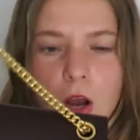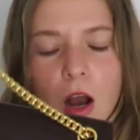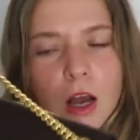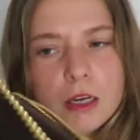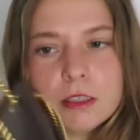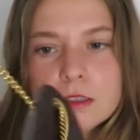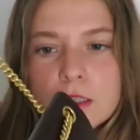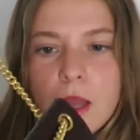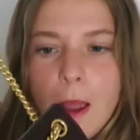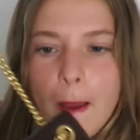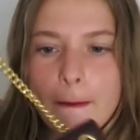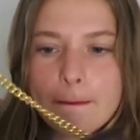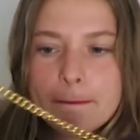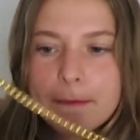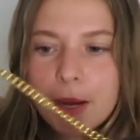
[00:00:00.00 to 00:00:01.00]
odd,
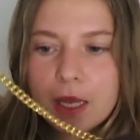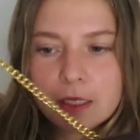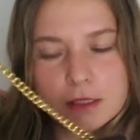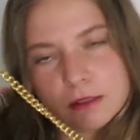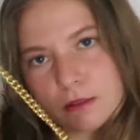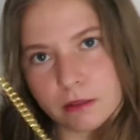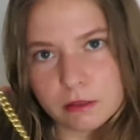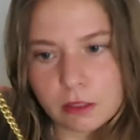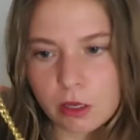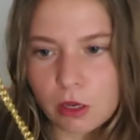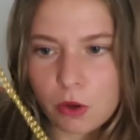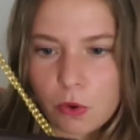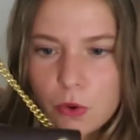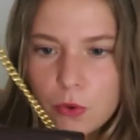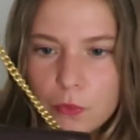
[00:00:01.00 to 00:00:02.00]
but
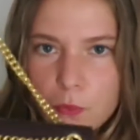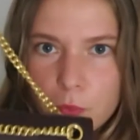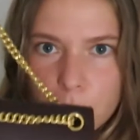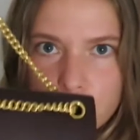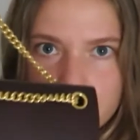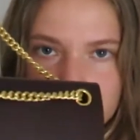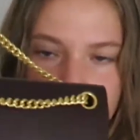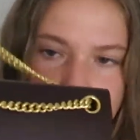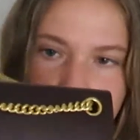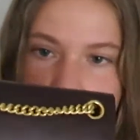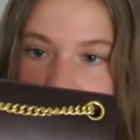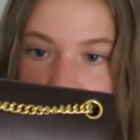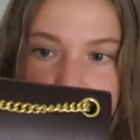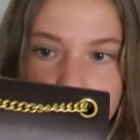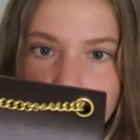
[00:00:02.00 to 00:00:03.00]
that's
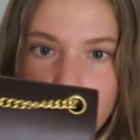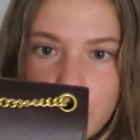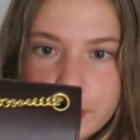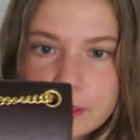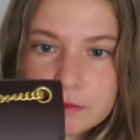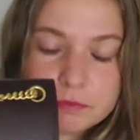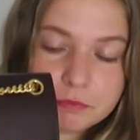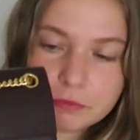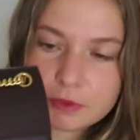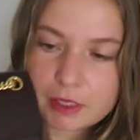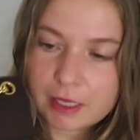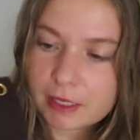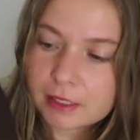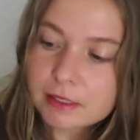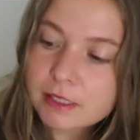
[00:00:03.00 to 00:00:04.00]
the way it
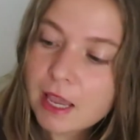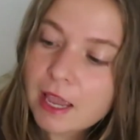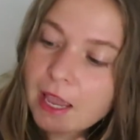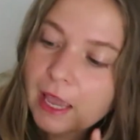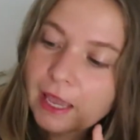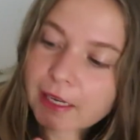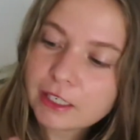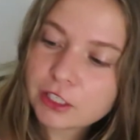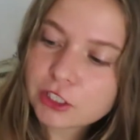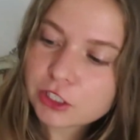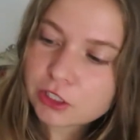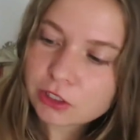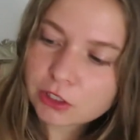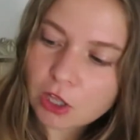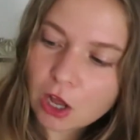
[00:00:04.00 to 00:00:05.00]
is. And here's
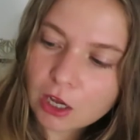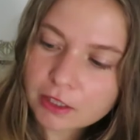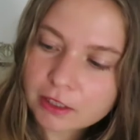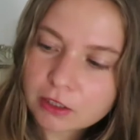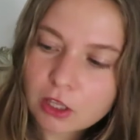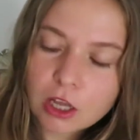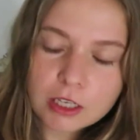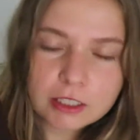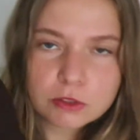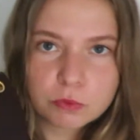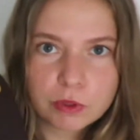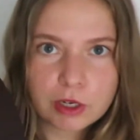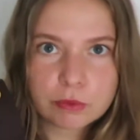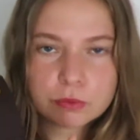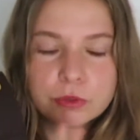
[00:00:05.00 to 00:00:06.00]
the lock. The lock is
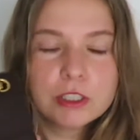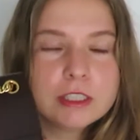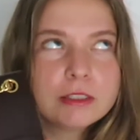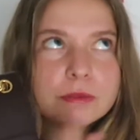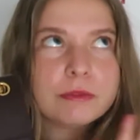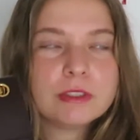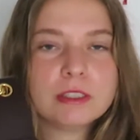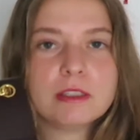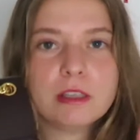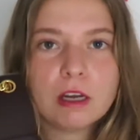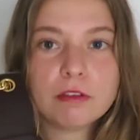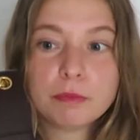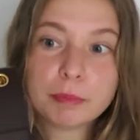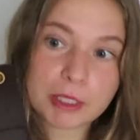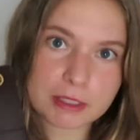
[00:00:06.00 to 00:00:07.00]
what I really
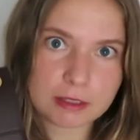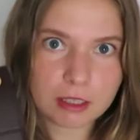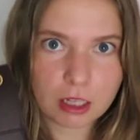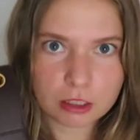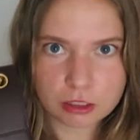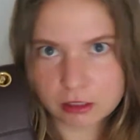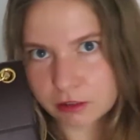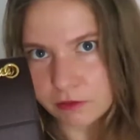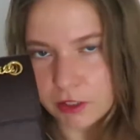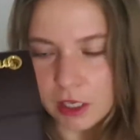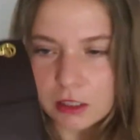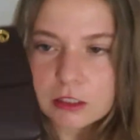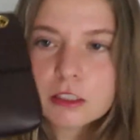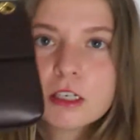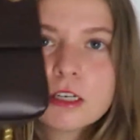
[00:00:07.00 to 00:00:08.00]
love, and plus the color. I love the
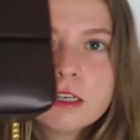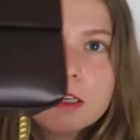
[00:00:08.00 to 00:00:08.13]
color.